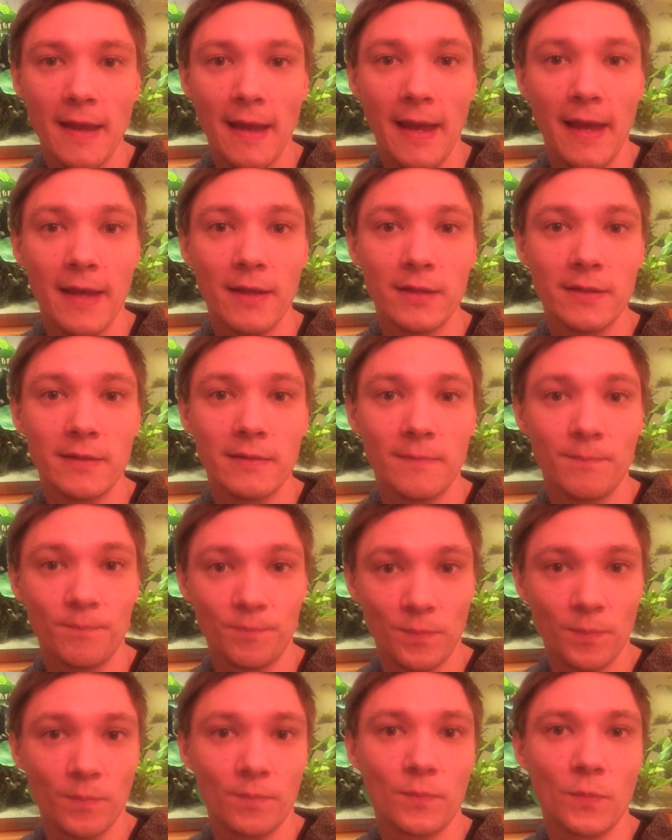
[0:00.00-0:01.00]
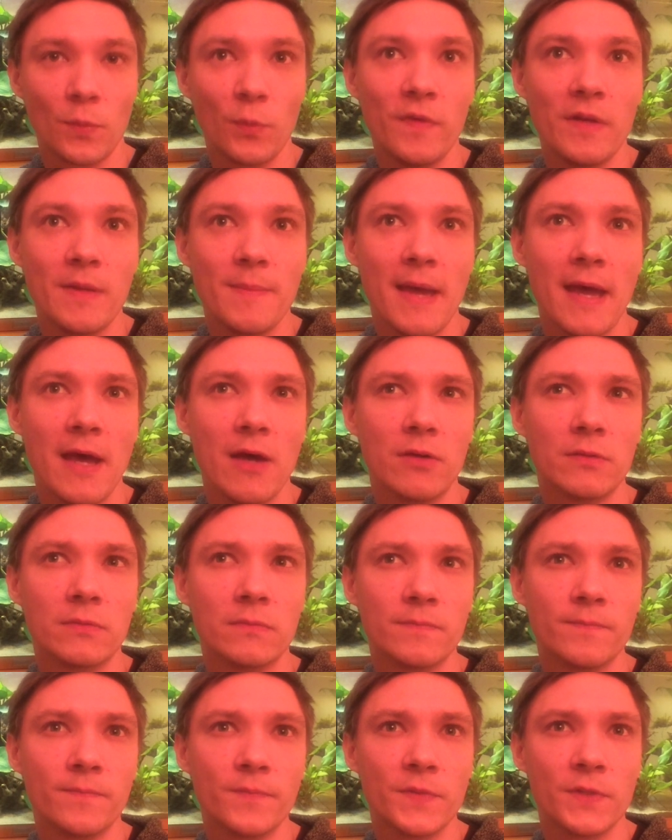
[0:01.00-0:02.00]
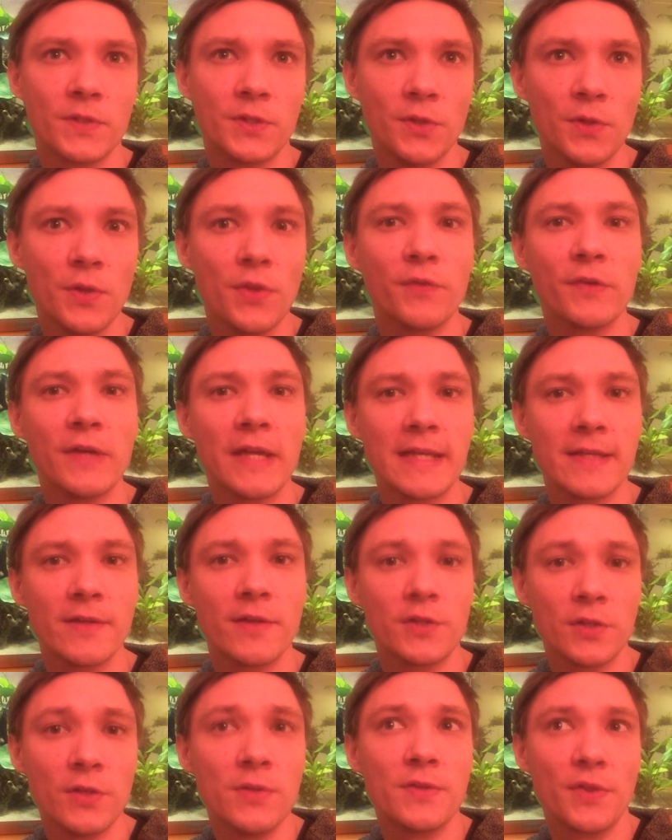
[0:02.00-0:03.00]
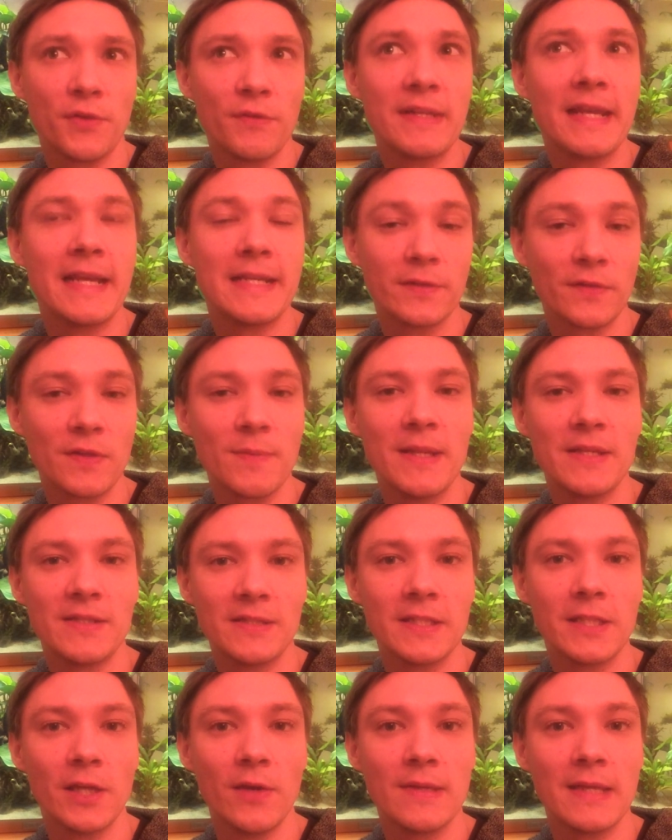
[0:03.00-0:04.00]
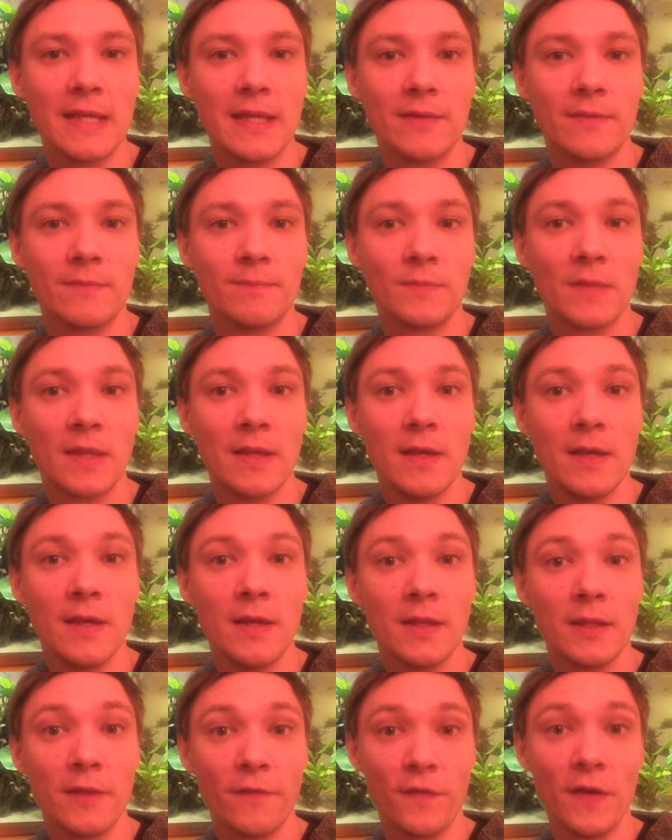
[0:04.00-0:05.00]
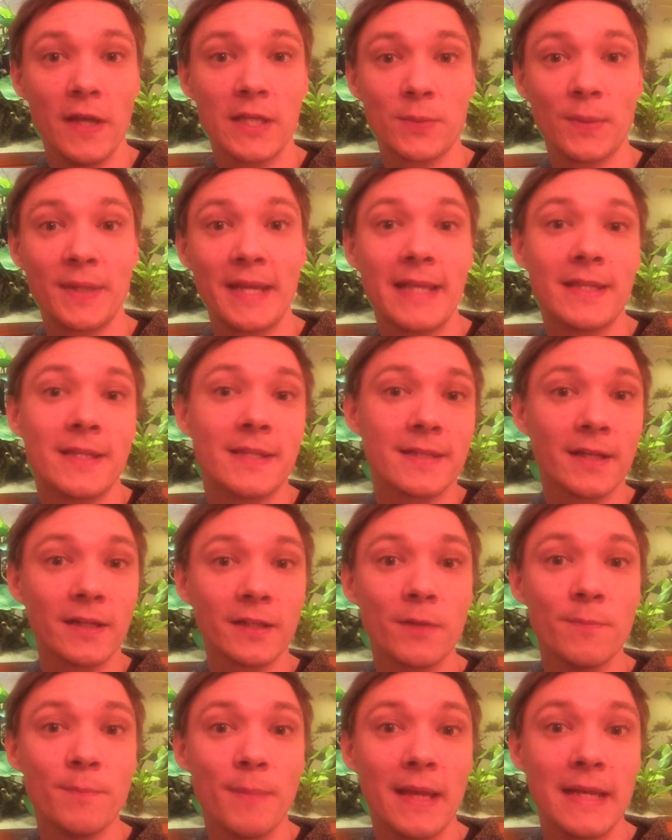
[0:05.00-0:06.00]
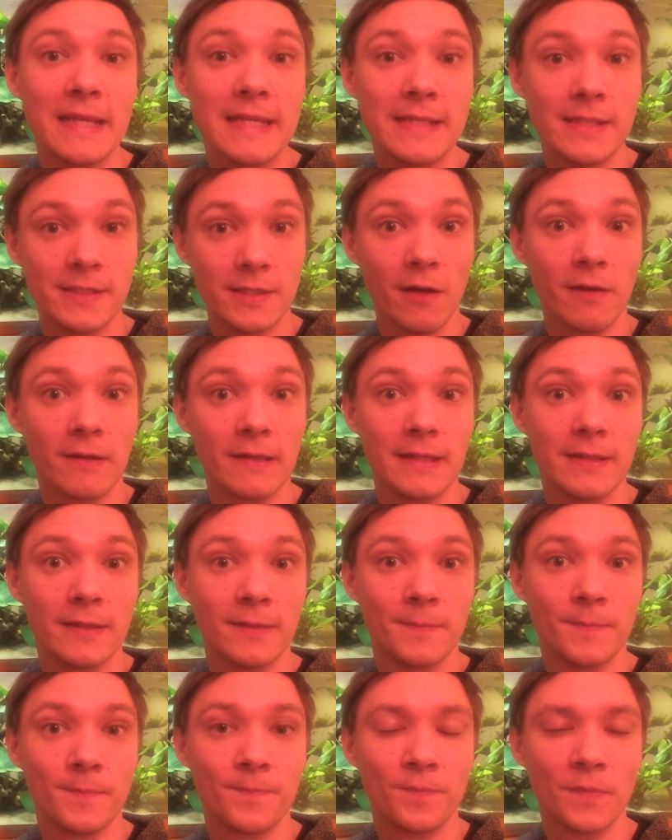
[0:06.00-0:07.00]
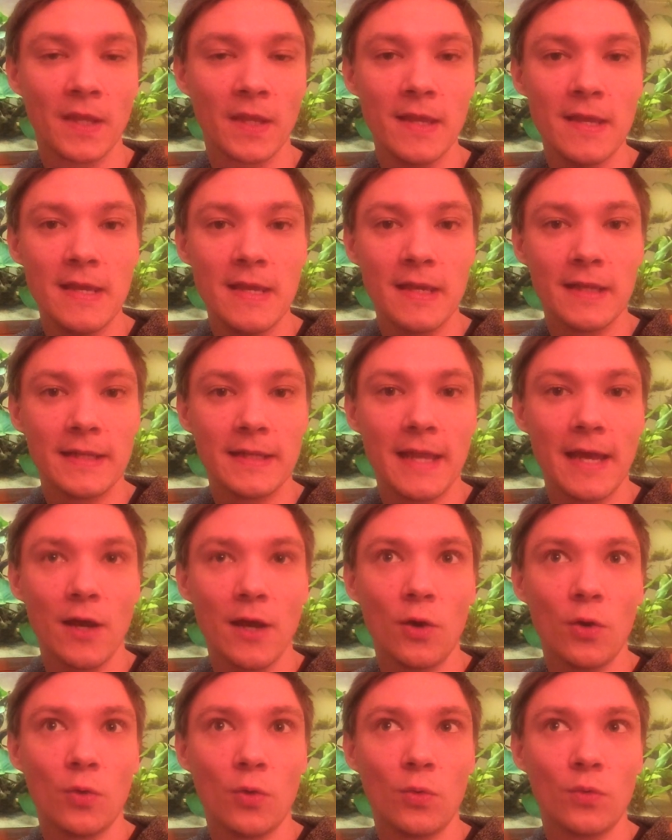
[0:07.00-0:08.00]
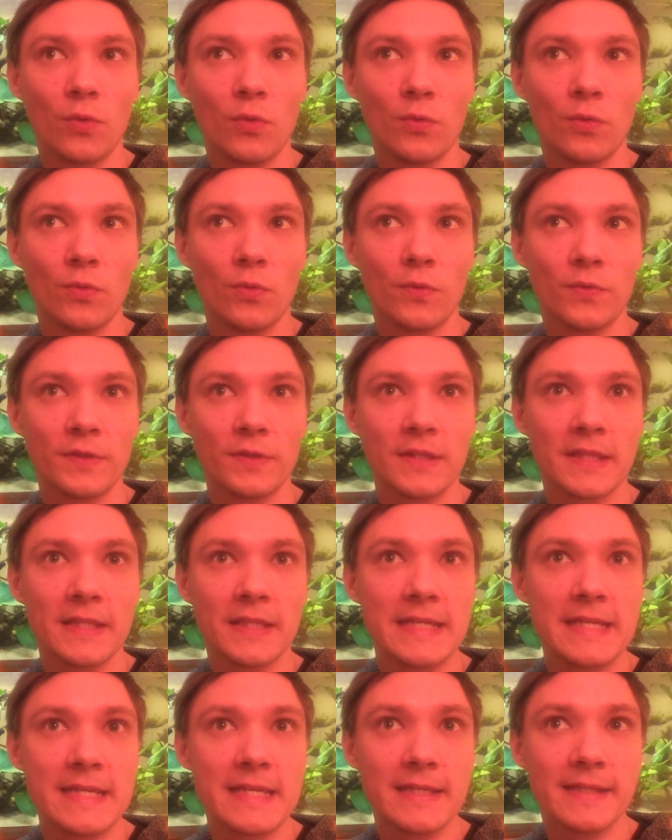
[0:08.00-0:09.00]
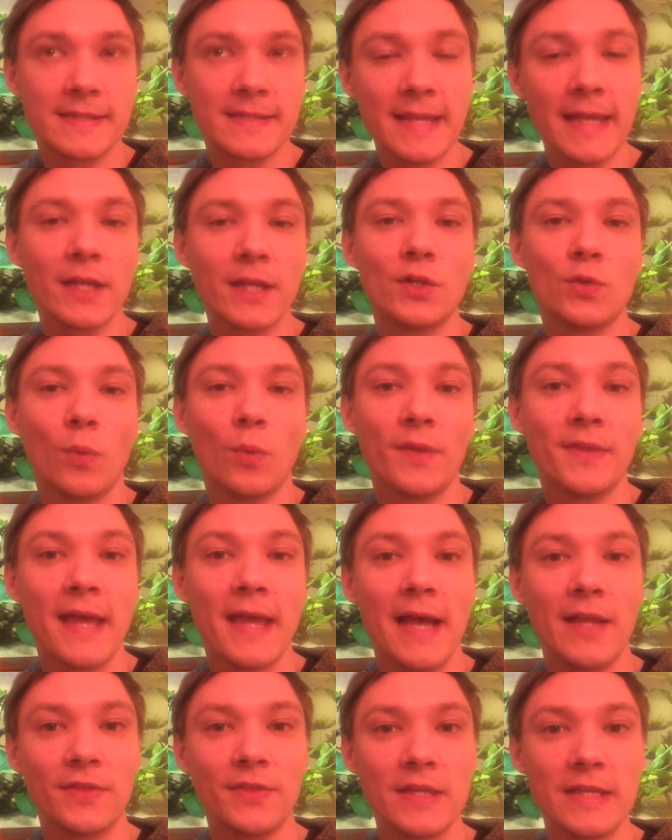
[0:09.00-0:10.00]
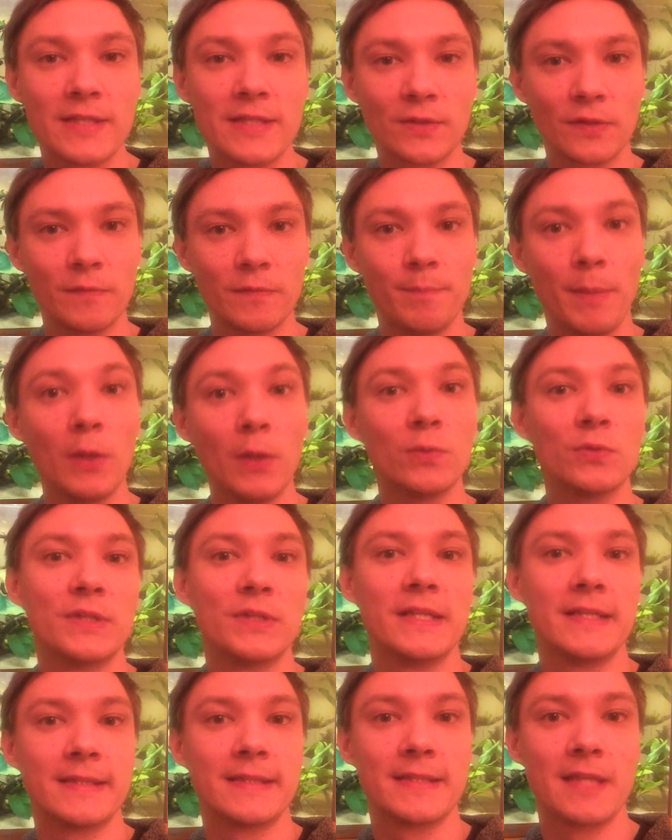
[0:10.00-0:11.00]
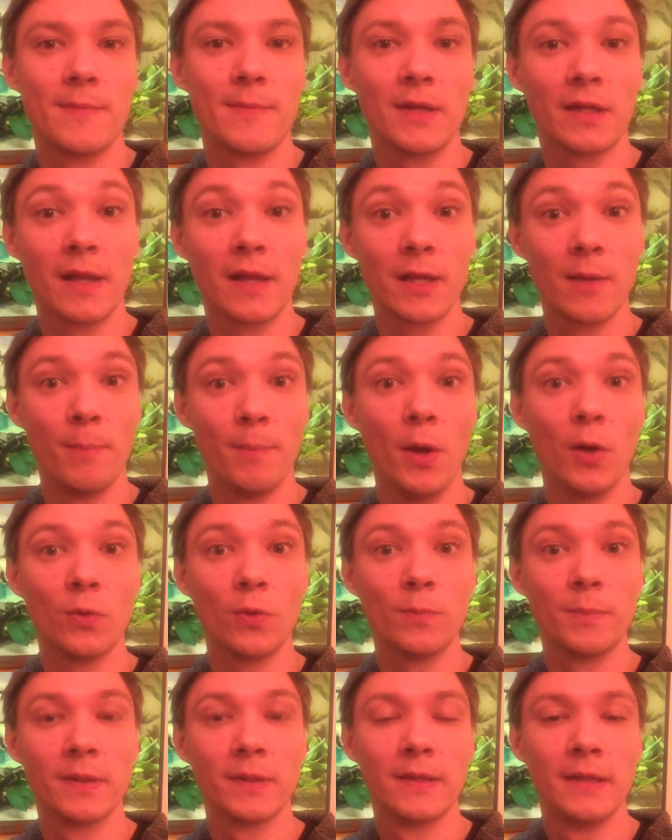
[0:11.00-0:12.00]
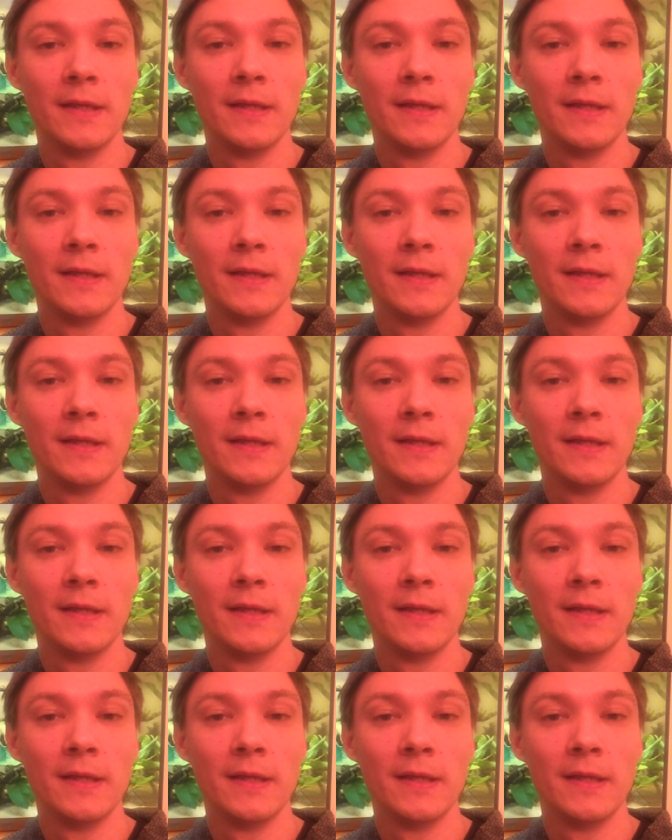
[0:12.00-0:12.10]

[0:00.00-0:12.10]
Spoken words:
And within about 2 to 3 days of the medicine going in, the first one that had the sunken belly died. Now, the second one that had the sort of bulge in its stomach, like a bulb,